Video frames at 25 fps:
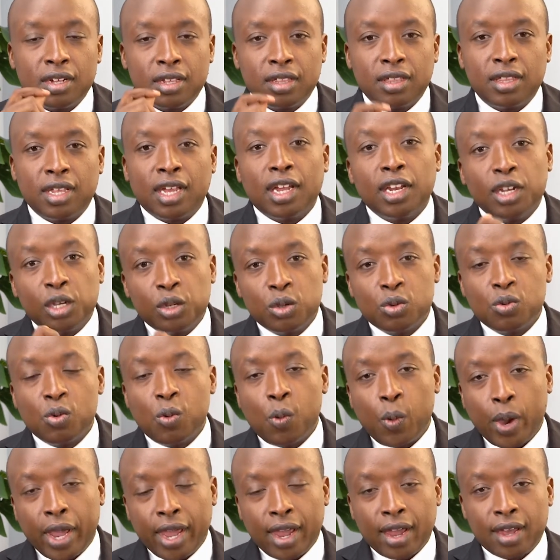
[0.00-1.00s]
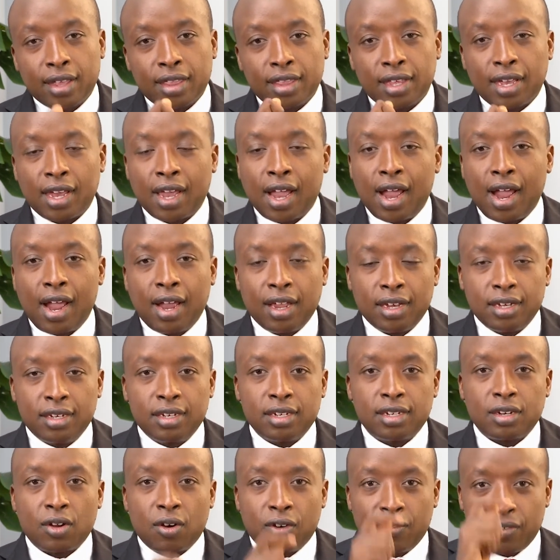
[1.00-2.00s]
then you wear the
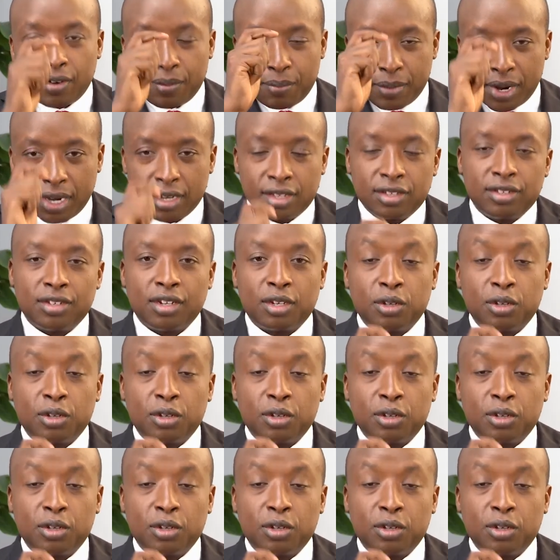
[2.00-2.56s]
hat of a manager.